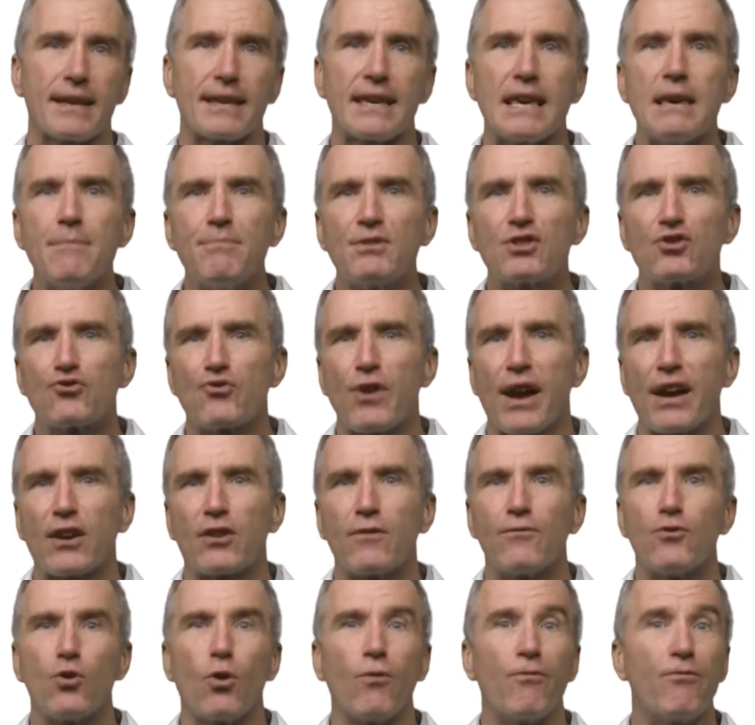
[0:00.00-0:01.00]
keeps track
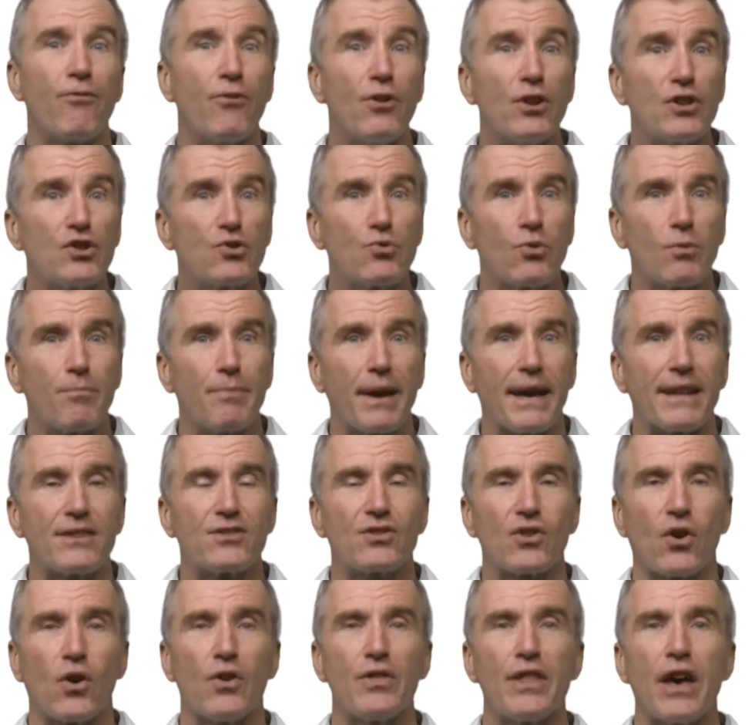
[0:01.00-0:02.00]
of your virtual bets
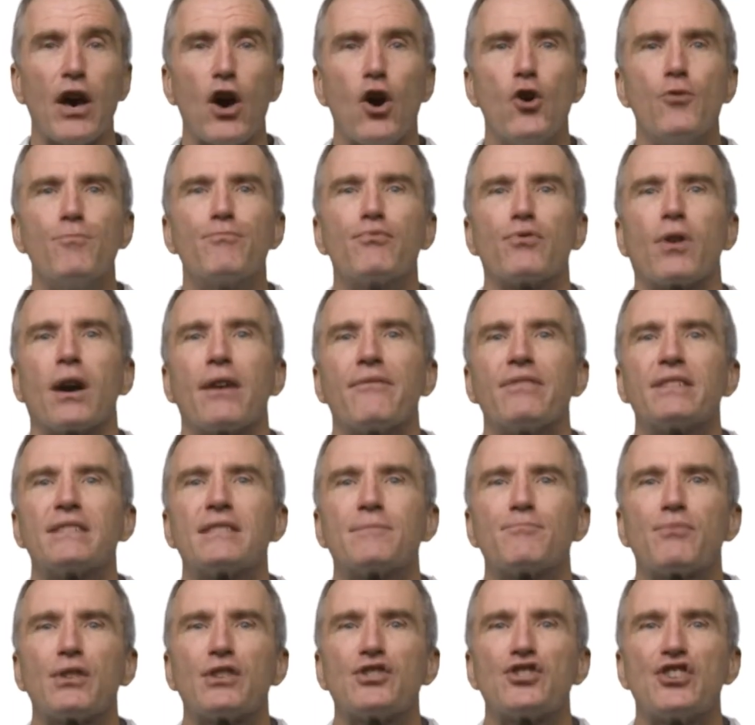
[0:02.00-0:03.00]
on their own private
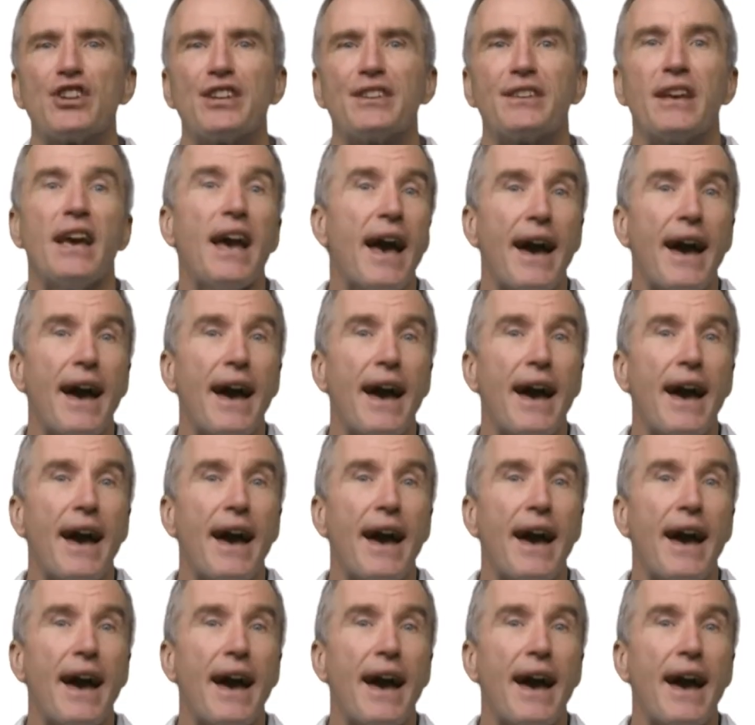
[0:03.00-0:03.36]
spreadsheet,